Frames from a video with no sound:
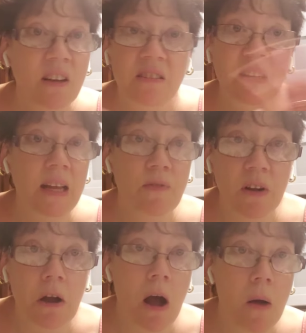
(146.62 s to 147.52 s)
doesn't
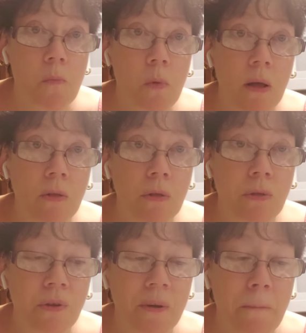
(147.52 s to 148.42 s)
even come
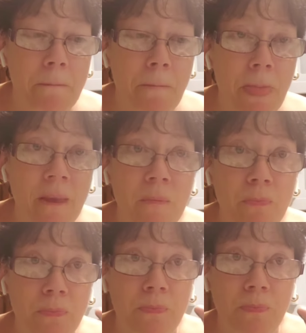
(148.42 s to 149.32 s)
with
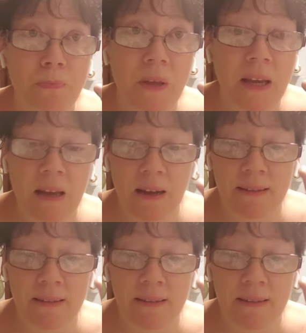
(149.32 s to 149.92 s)
the